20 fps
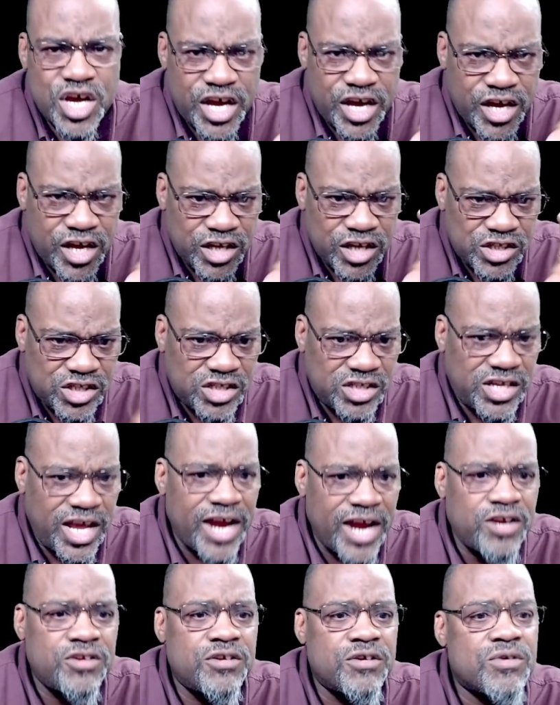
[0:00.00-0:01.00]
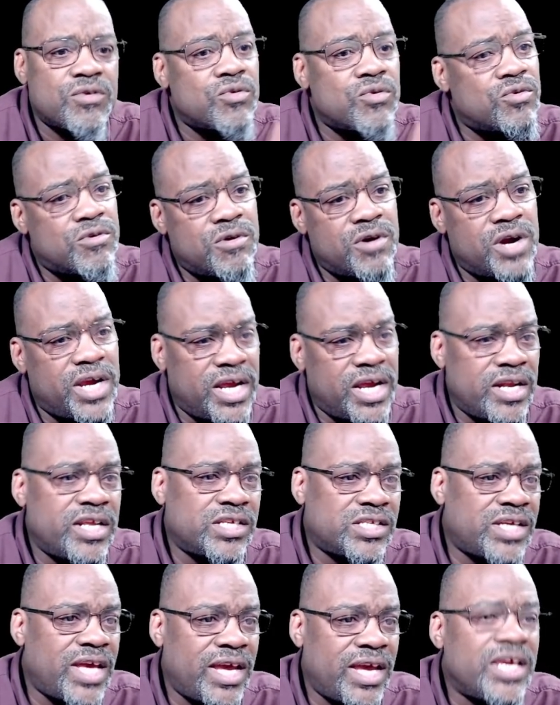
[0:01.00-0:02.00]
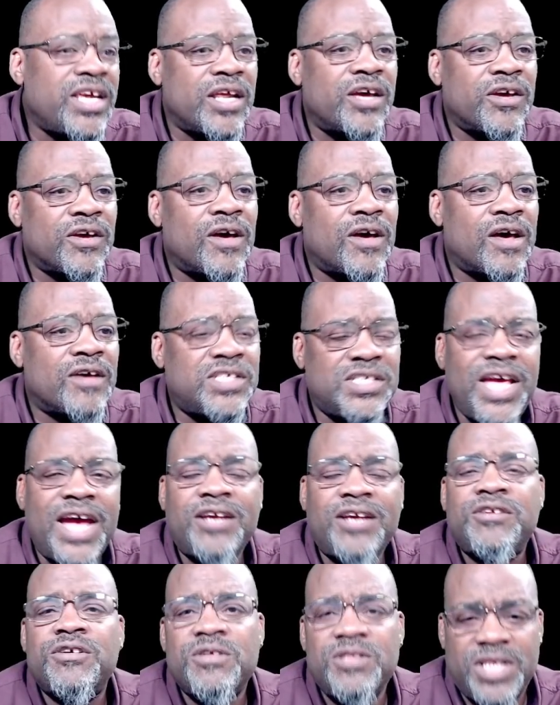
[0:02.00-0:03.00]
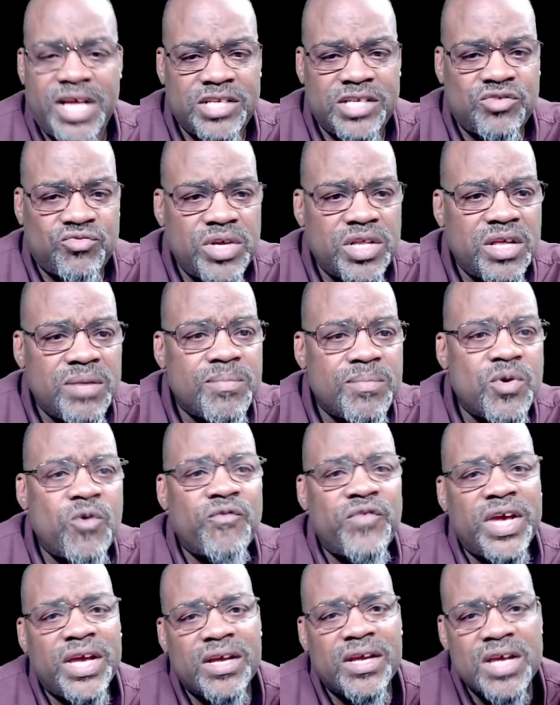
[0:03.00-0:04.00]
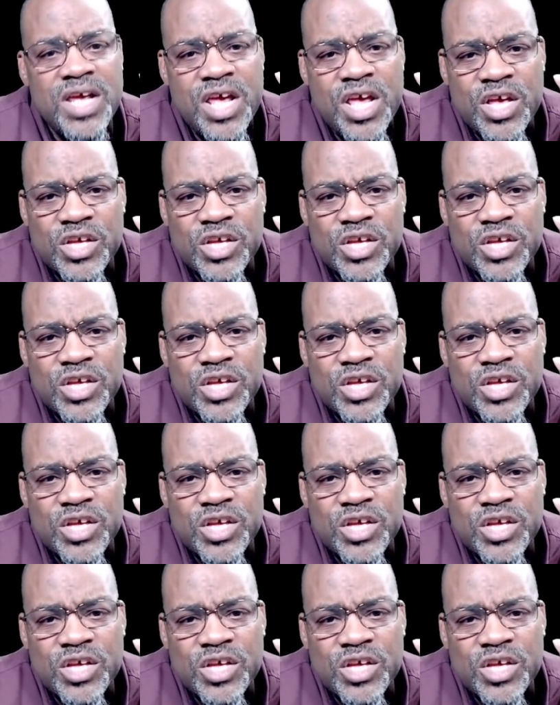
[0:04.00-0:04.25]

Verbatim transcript: a sector, or in this case, you know, a sector that's really moving.